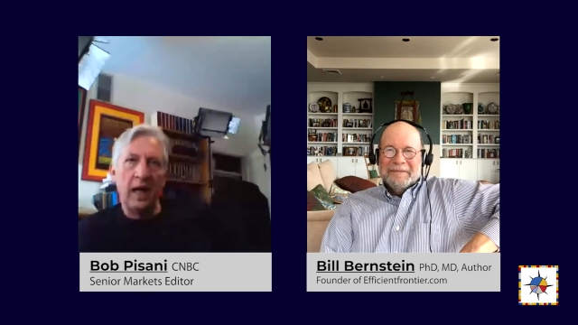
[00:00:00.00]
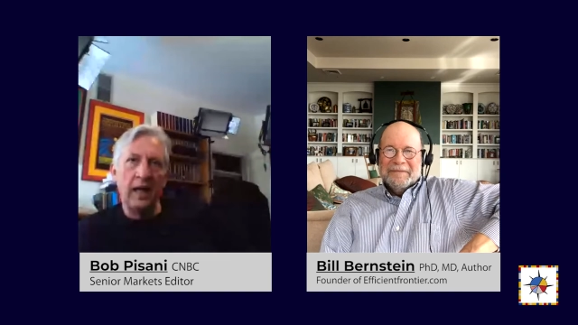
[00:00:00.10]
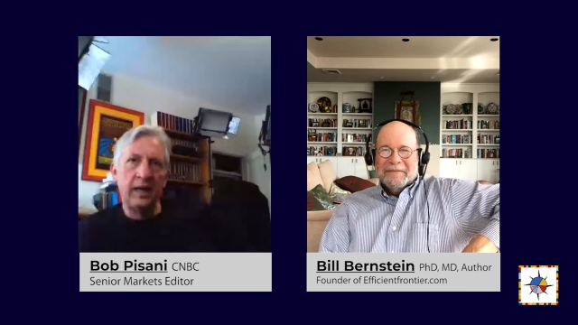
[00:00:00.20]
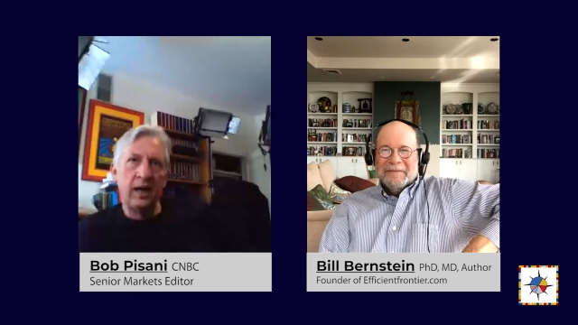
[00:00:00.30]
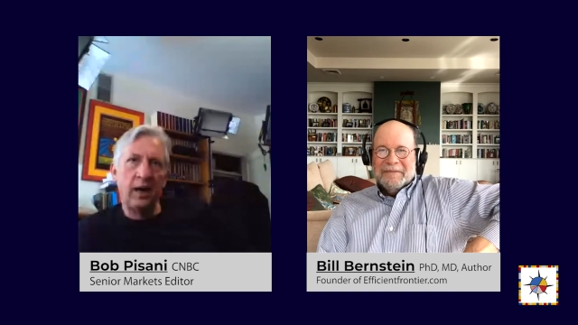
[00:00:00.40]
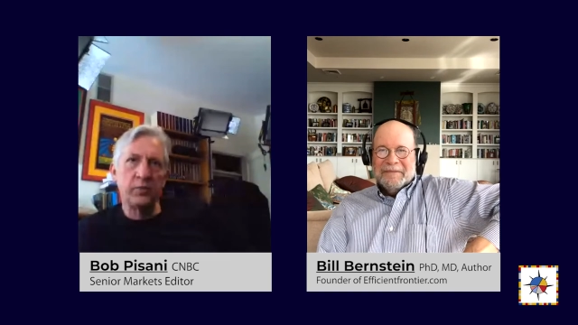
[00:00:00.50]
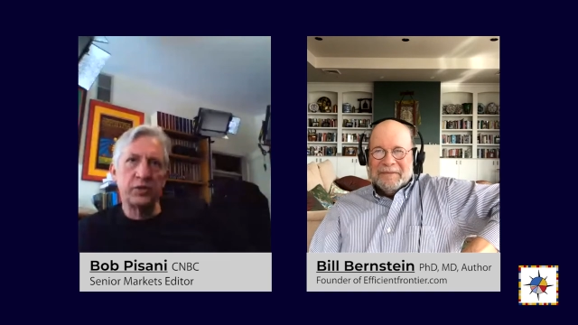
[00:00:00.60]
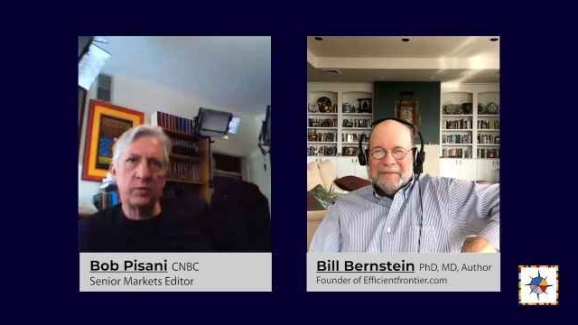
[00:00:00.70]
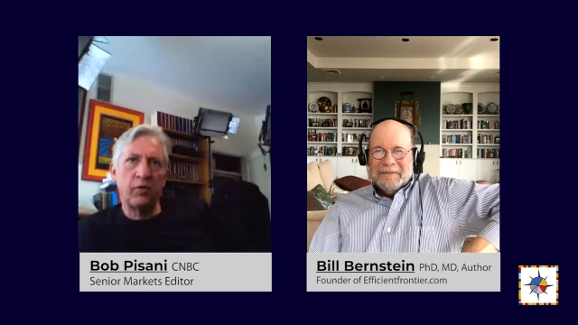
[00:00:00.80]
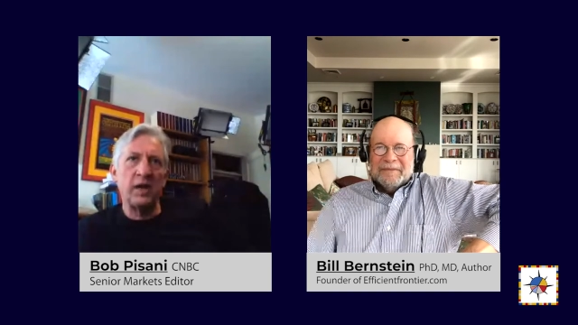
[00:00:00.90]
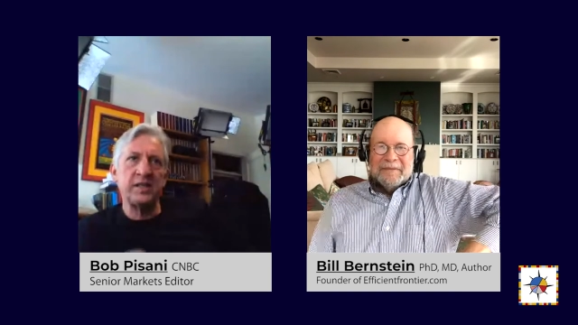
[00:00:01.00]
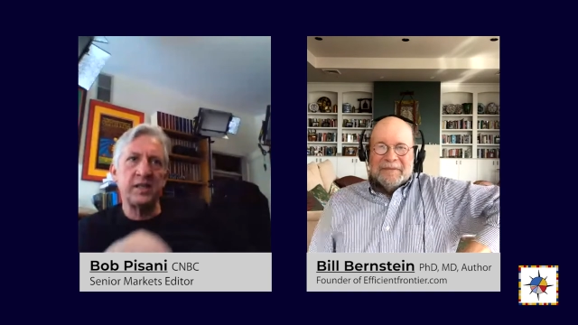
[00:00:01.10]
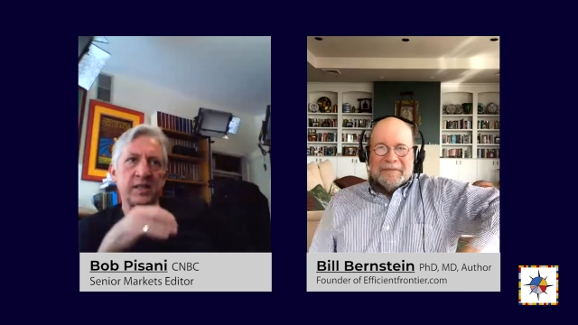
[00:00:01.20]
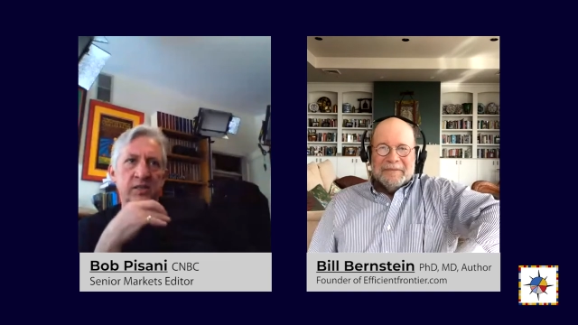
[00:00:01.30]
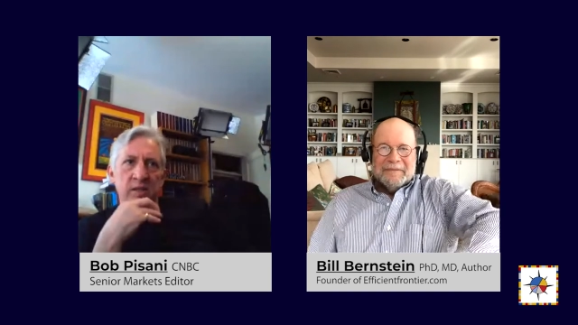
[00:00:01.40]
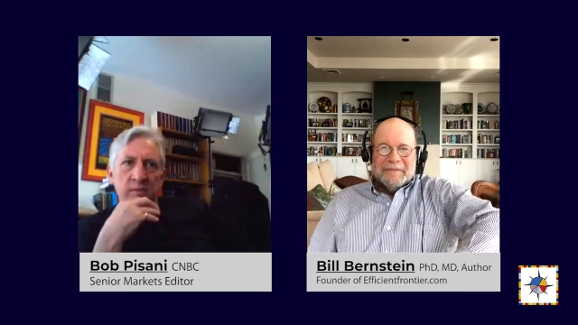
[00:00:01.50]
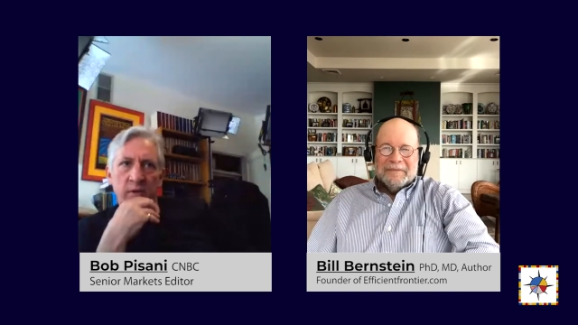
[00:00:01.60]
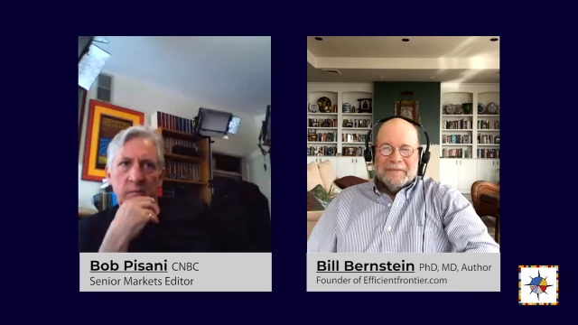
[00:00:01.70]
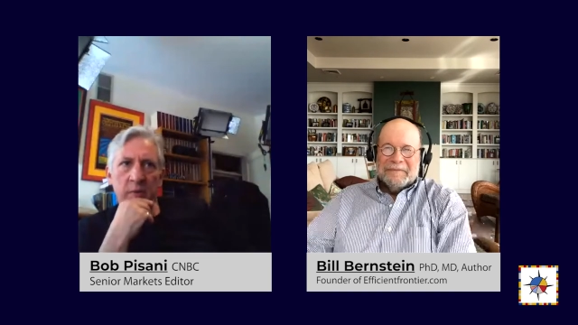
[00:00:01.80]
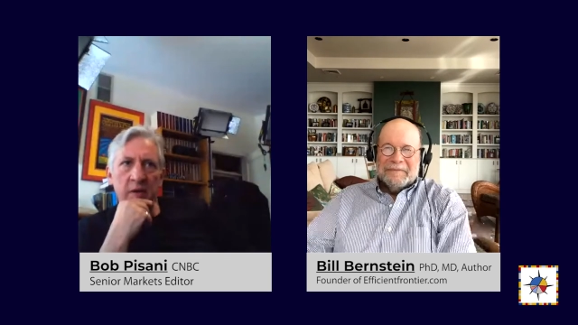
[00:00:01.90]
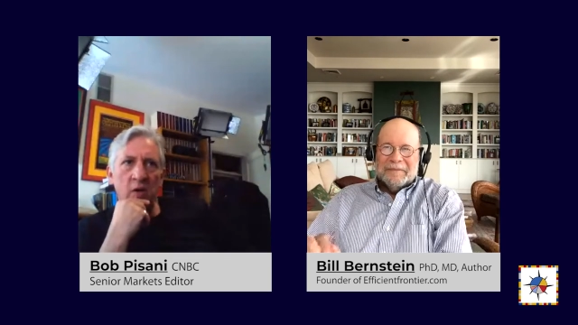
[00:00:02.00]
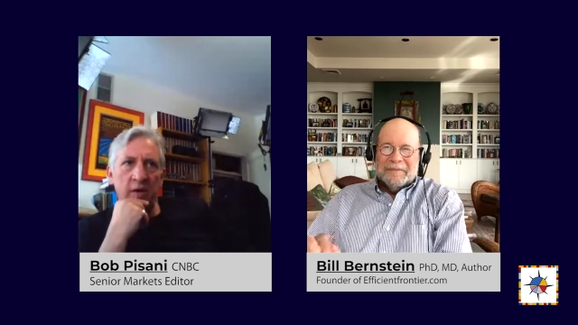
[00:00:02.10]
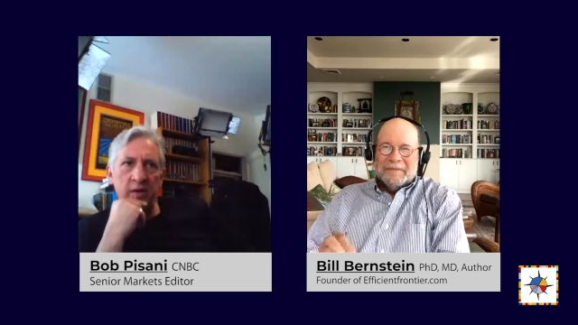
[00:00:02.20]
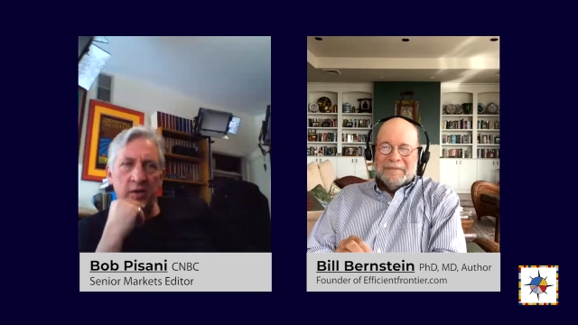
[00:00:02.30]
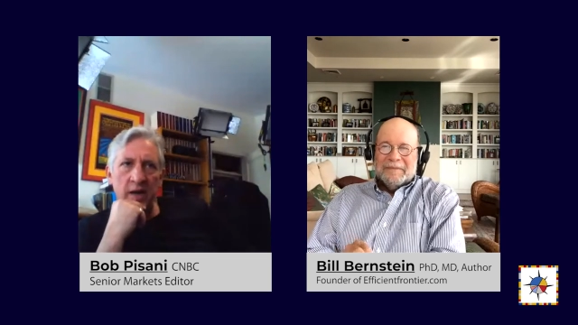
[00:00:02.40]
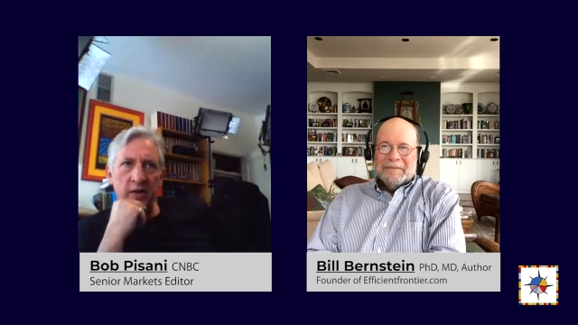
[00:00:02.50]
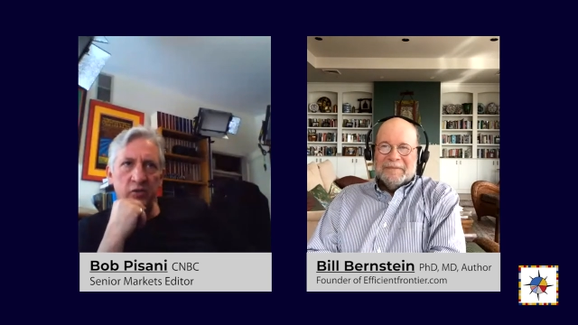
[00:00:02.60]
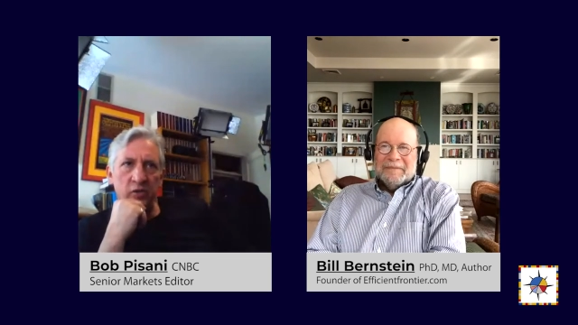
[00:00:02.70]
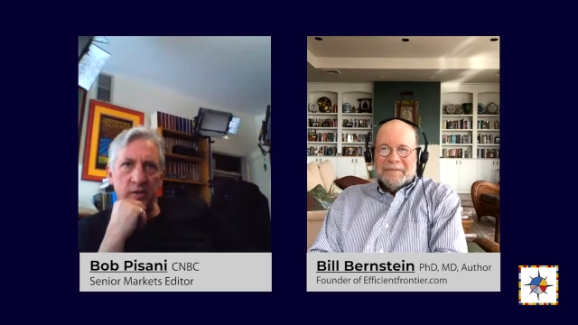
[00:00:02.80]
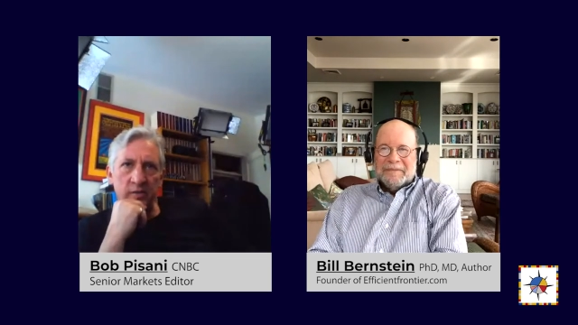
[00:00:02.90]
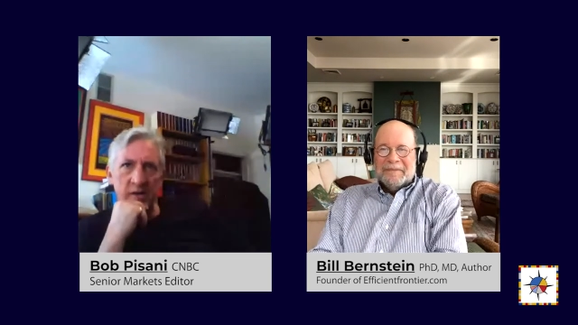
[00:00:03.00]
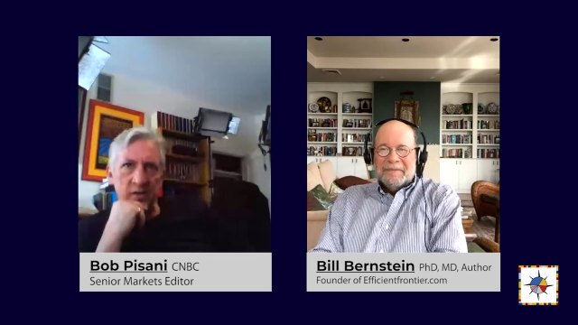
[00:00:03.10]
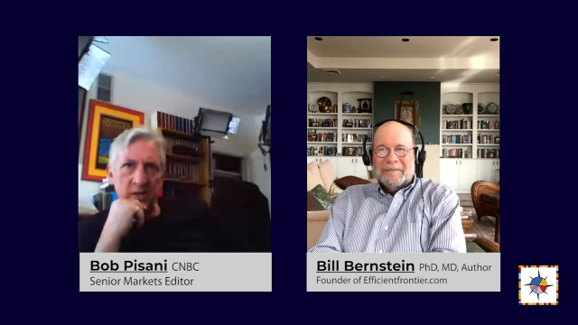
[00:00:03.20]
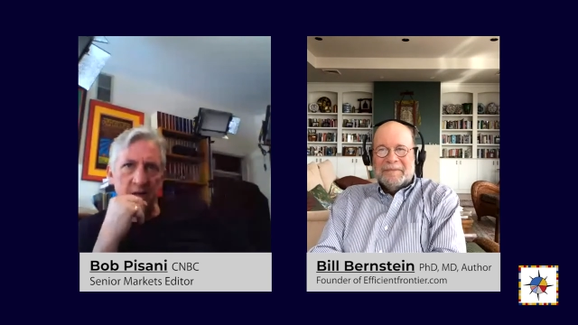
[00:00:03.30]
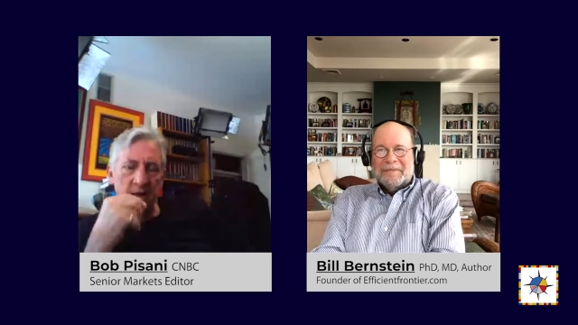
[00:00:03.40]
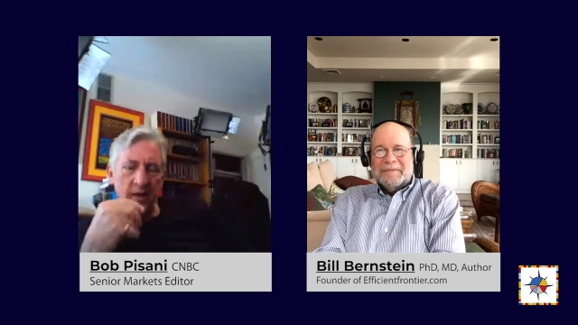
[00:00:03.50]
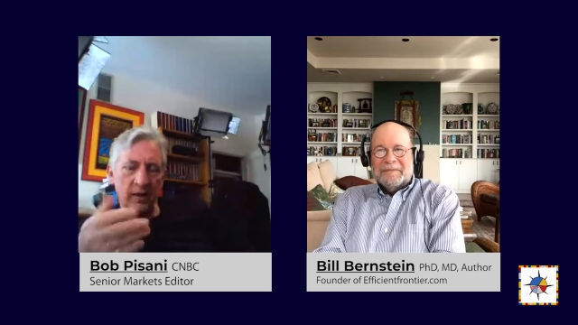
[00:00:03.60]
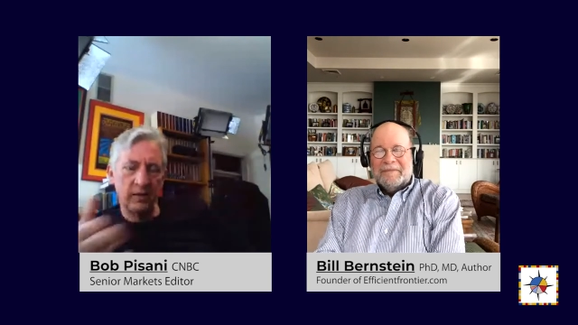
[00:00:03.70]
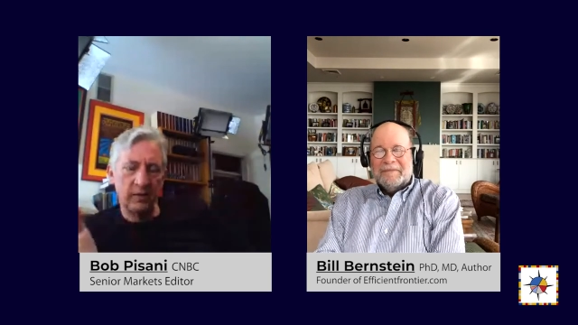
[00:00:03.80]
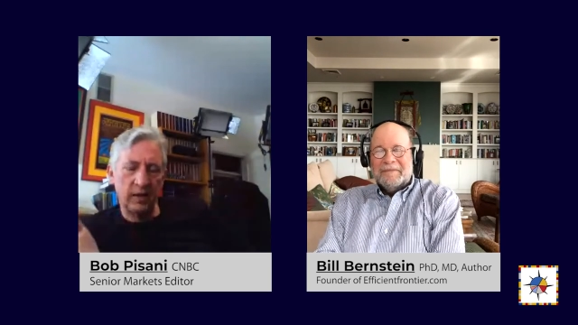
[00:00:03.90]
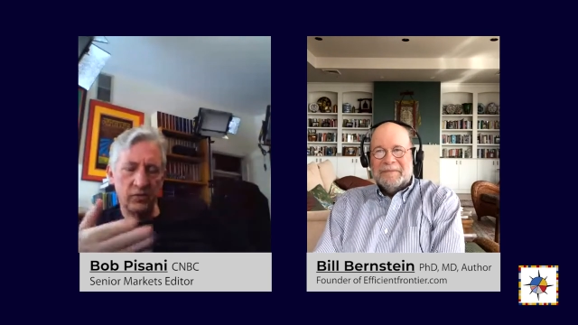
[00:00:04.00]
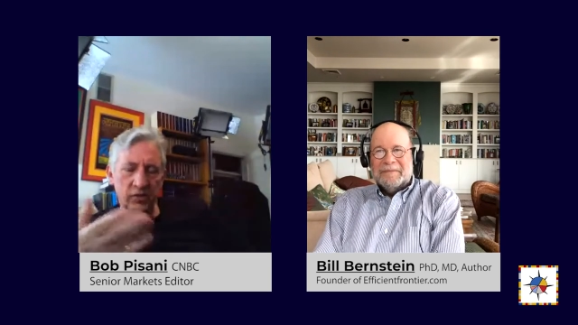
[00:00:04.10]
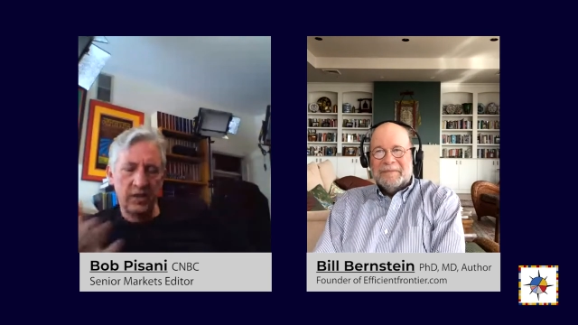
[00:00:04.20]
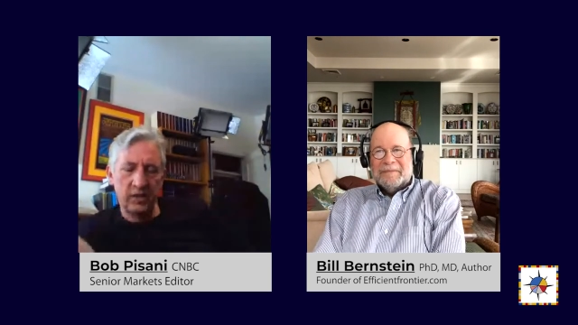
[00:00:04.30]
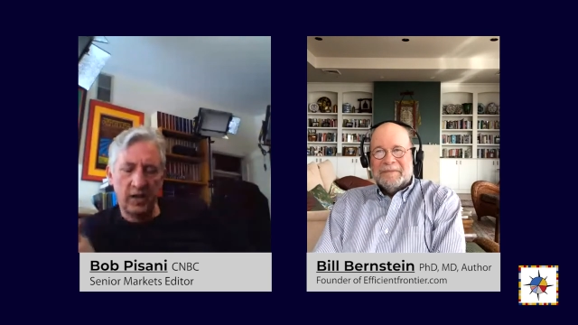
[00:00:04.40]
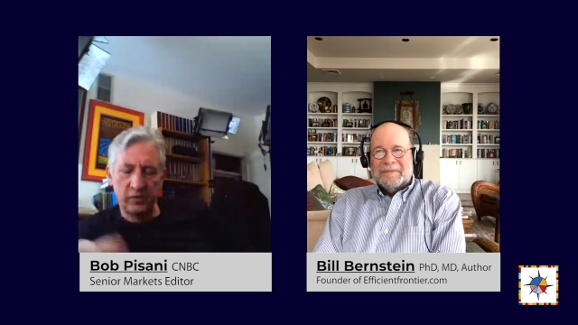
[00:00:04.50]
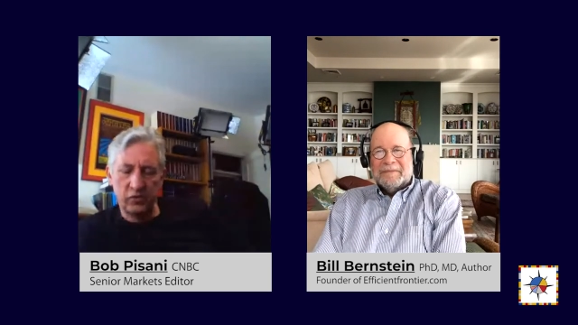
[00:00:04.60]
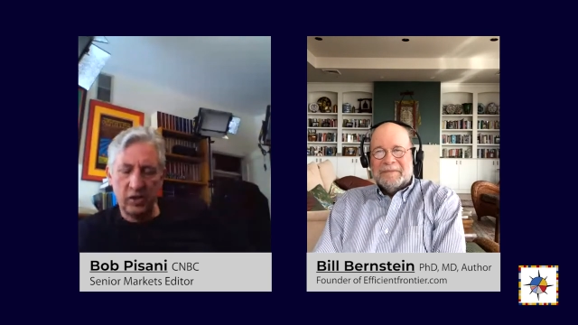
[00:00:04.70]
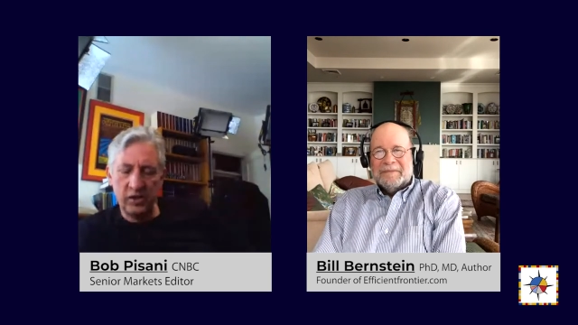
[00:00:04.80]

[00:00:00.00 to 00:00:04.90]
Speaker 1: And I was surprised he didn't seem very big on international investing. I, I, I understand he kind of